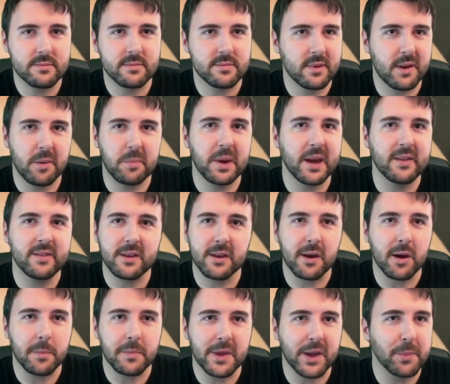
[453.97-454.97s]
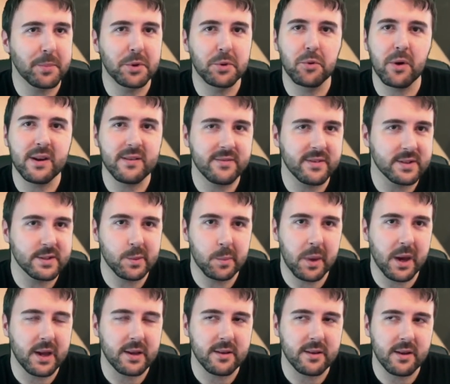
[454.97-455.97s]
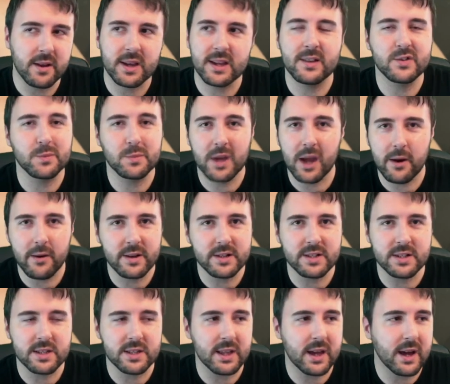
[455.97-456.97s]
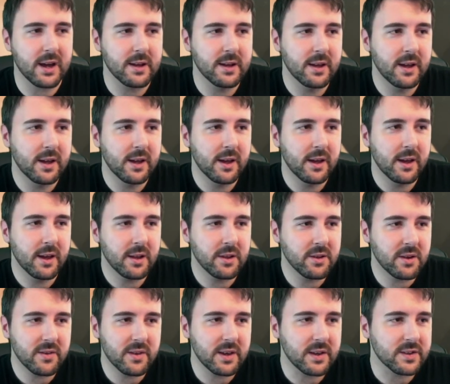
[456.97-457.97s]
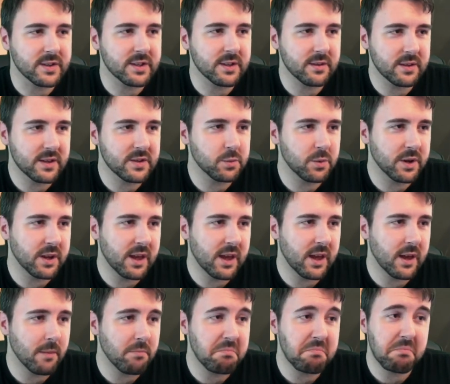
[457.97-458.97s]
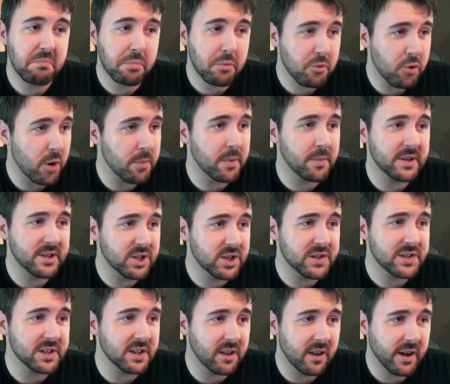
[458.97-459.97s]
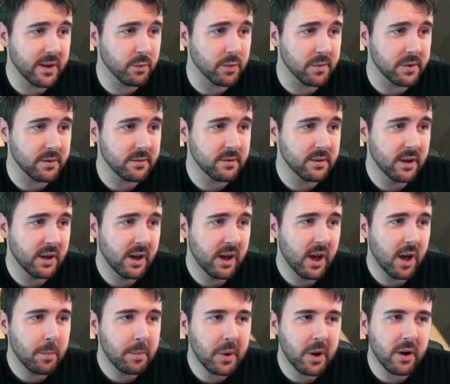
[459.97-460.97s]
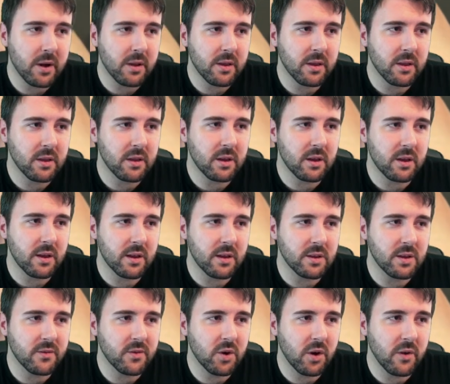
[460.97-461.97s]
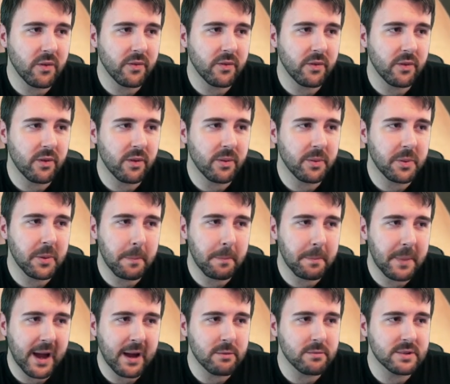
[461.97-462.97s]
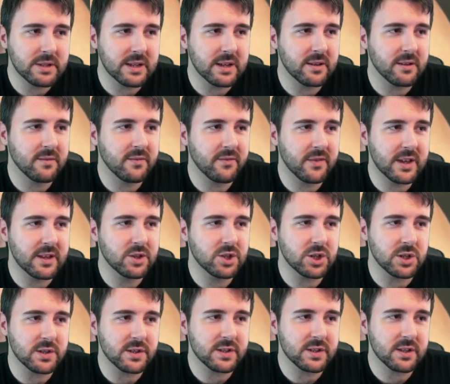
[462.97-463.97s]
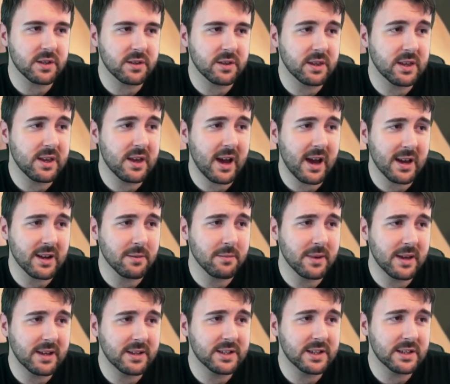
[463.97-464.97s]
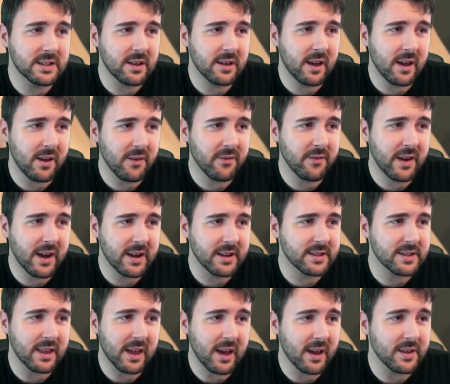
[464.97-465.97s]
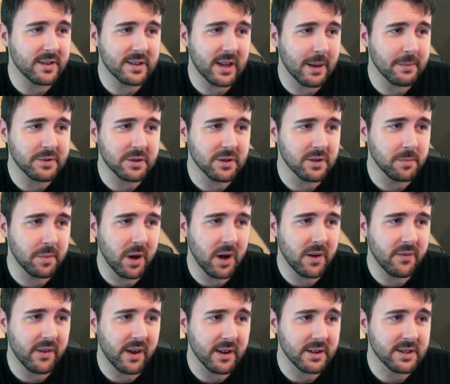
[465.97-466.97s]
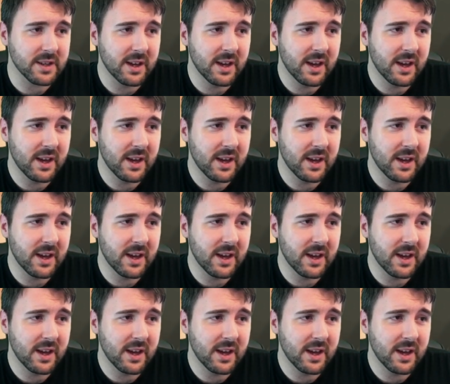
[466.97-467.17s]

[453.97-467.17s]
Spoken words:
I'll paint that up. That'll be great fun to paint. I can add some character to that. Look at this. This one here, probably just a line woman. But you've got the bounding features. The animated effect there is absolutely perfect.